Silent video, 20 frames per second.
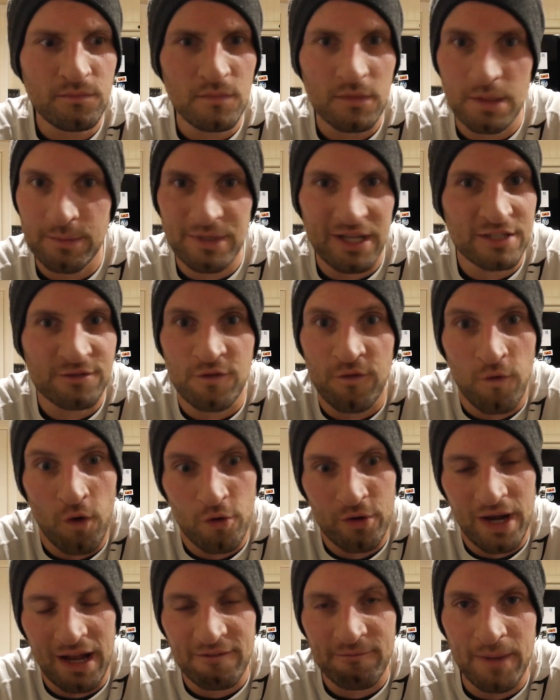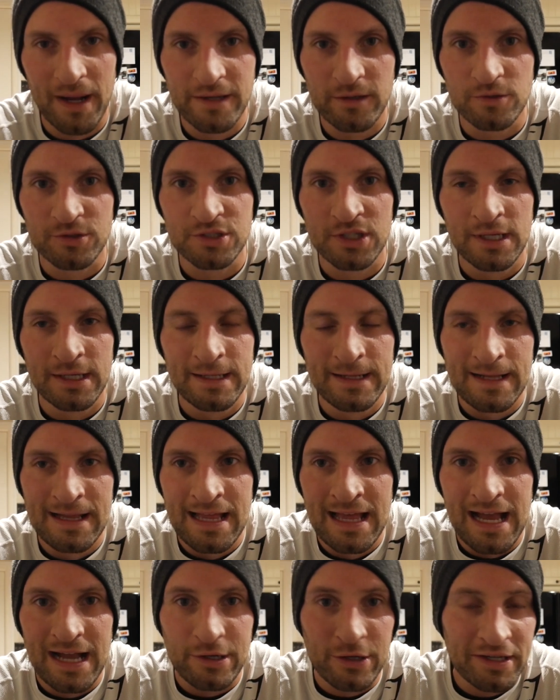but that's 4.5 miles.
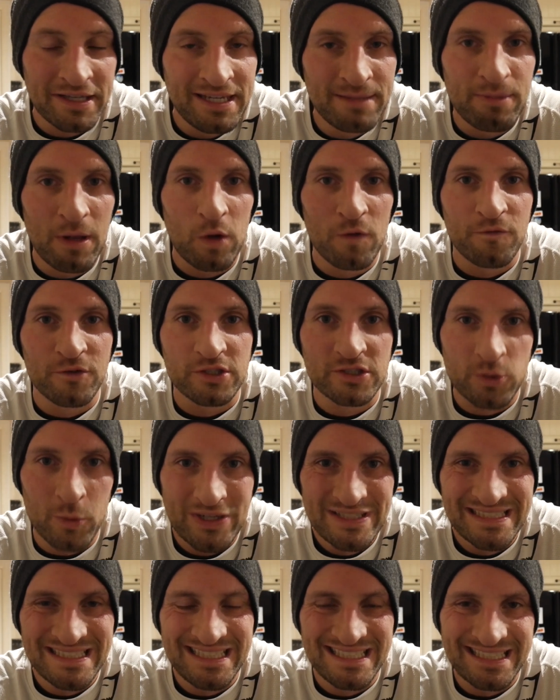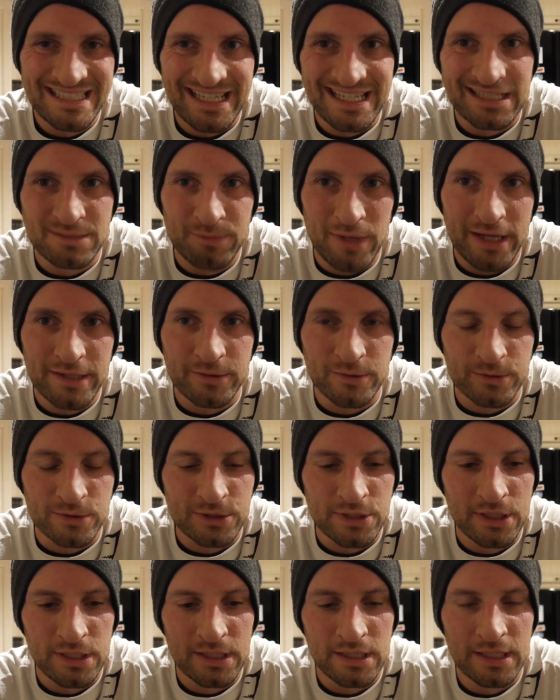I've got to keep it up for 26
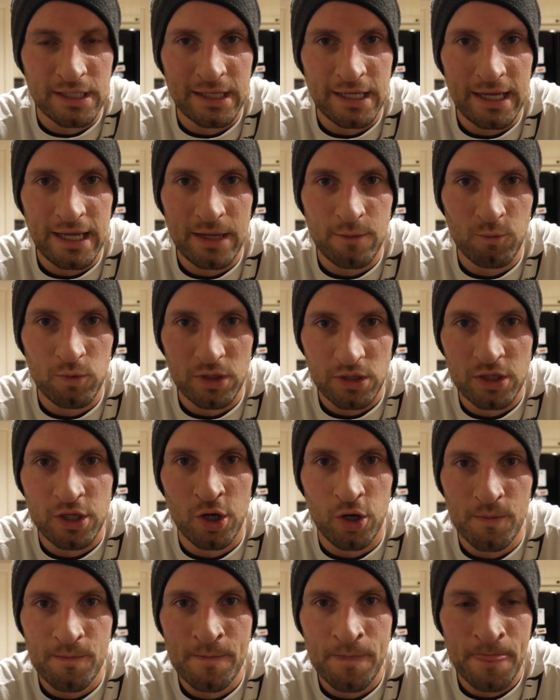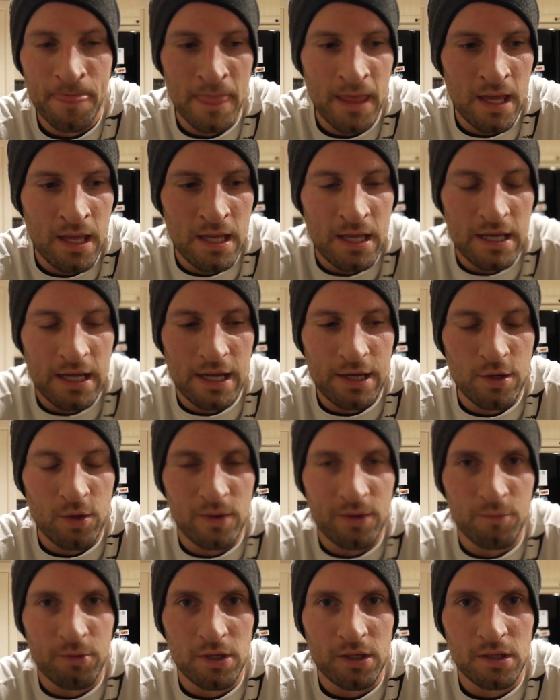miles. It will come, I know
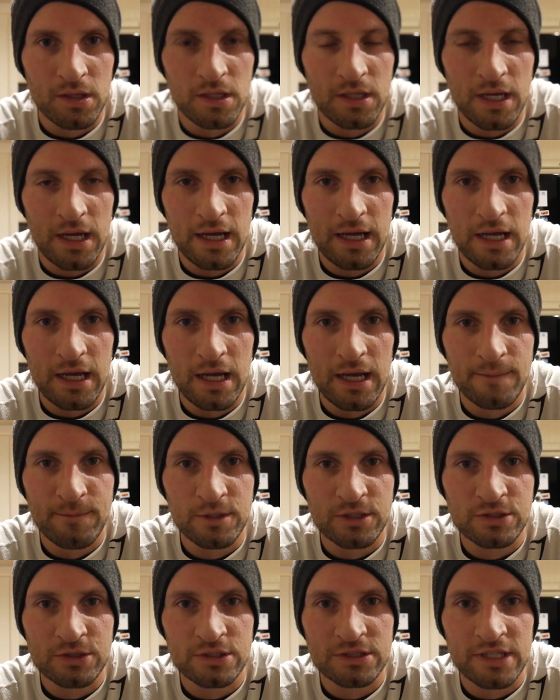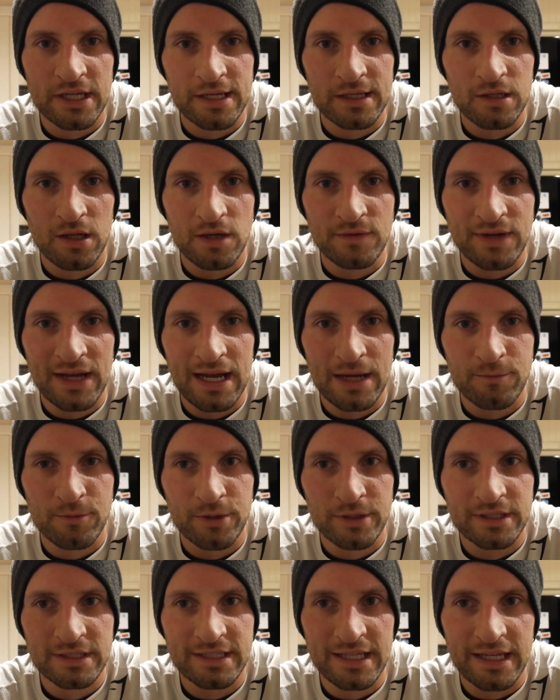it will, but it's going to take a lot of hard
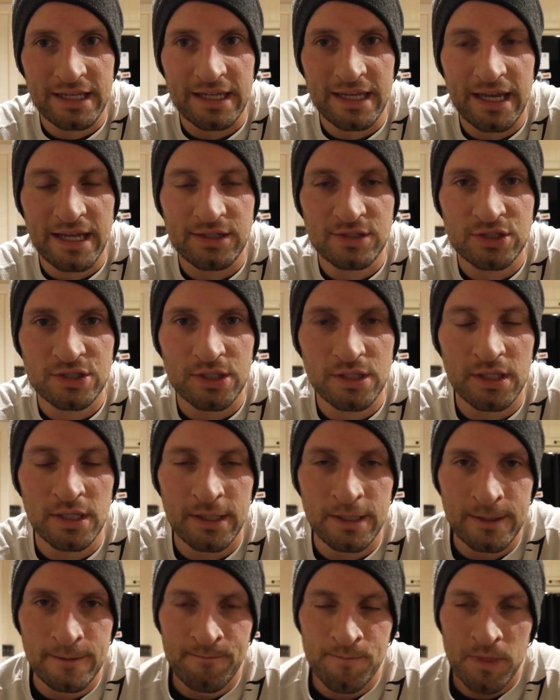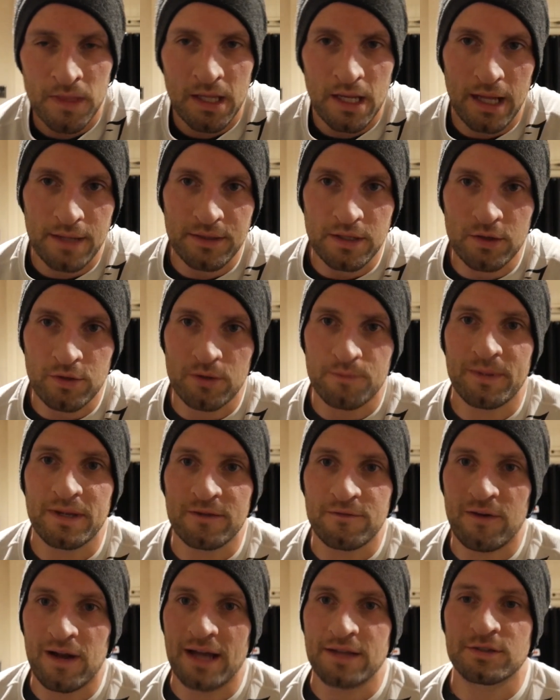work and dedication. And the other big
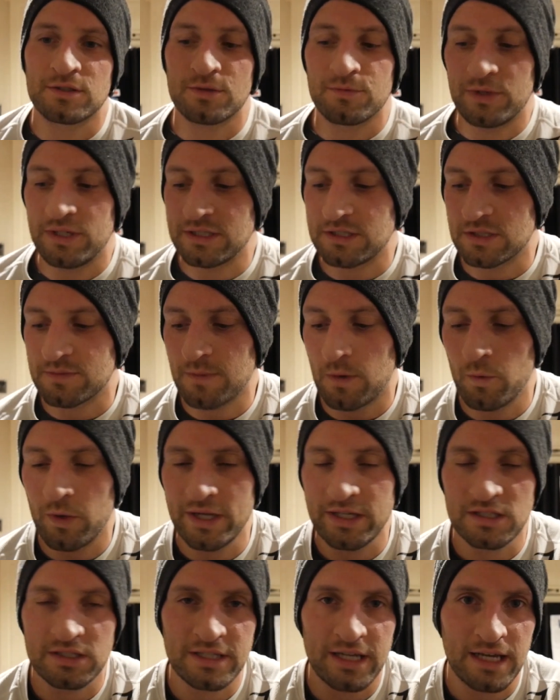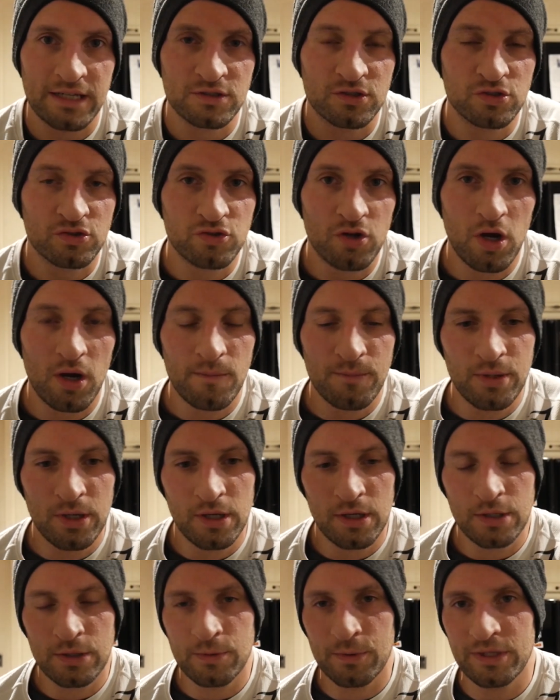factor is as my weight starts to drop,
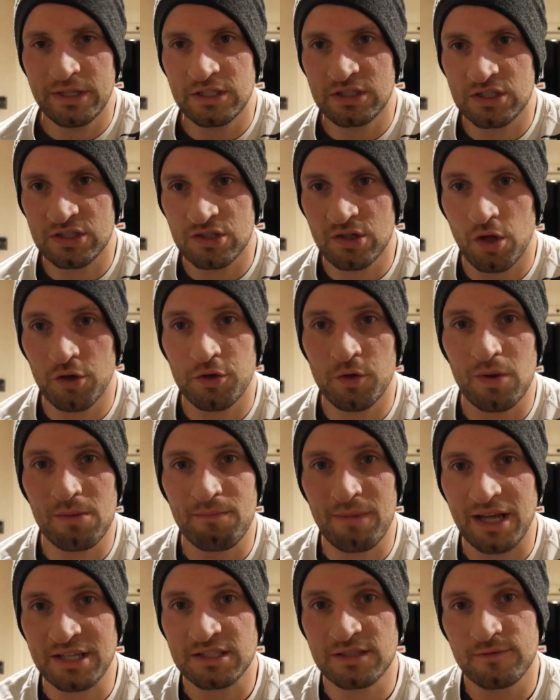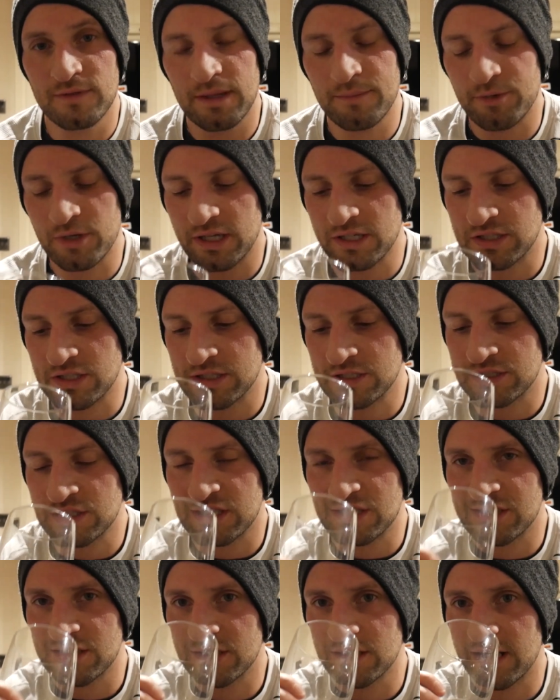which it's not doing massively, but it is
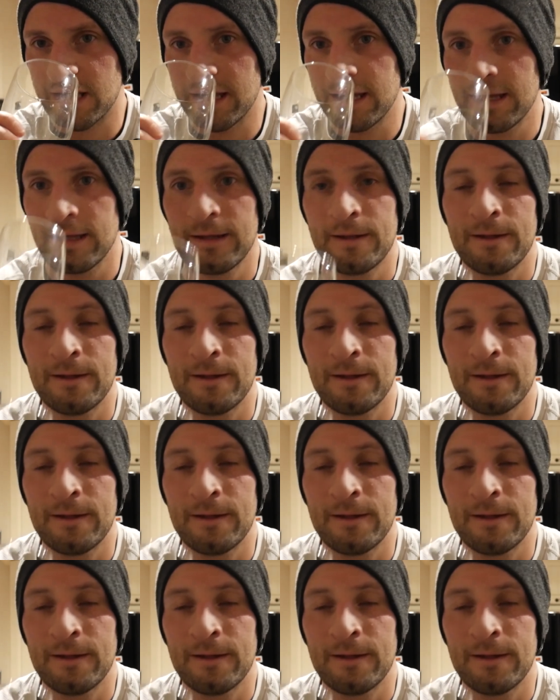consistently,